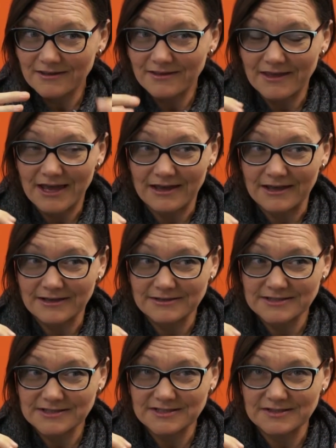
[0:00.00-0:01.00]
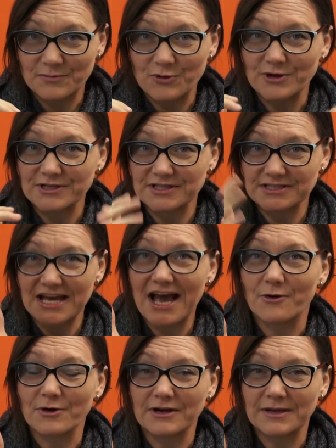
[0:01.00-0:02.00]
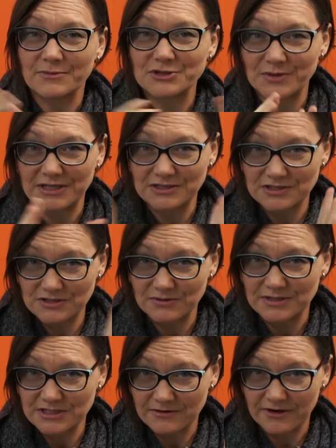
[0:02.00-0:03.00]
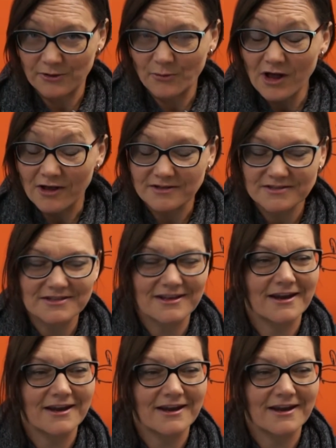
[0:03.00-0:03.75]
that supports a tower in between two interior walls.